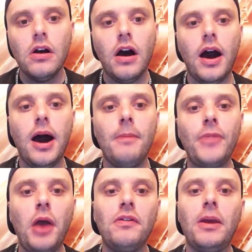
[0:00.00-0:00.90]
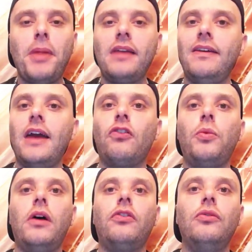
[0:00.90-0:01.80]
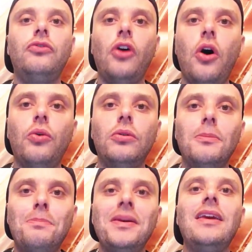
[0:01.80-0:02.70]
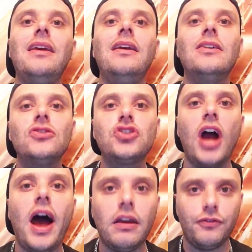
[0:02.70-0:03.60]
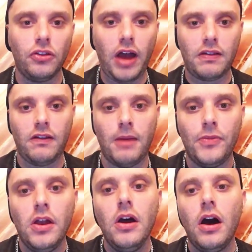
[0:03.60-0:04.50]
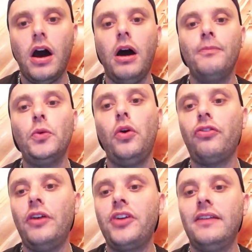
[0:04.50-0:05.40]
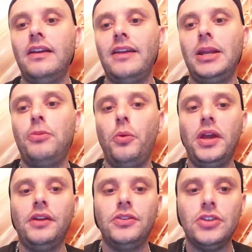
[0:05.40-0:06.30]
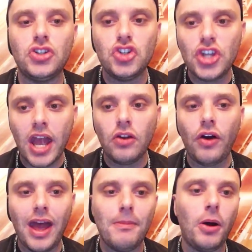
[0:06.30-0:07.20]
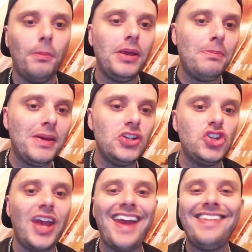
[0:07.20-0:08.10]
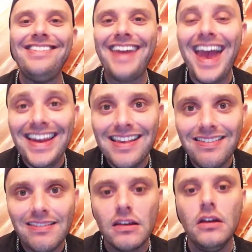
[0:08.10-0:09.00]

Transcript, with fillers: Um, I always get back to you guys as well, so don't be shy for the last time. Um, we'll also have content lined up all week on this channel MLB, PGA, tennis.